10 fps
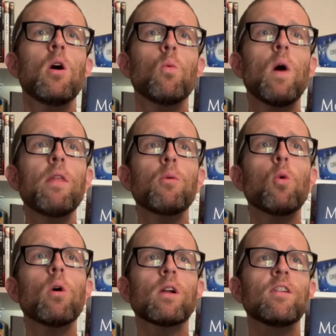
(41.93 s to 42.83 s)
While the
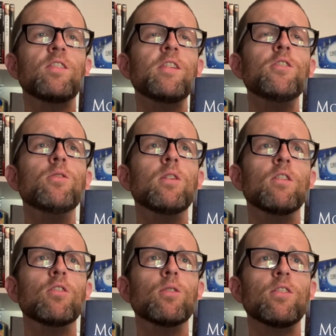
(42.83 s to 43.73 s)
war continued
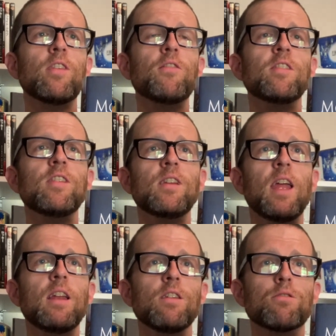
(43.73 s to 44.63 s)
until
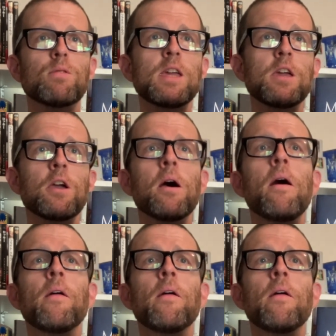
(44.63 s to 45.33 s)
1783,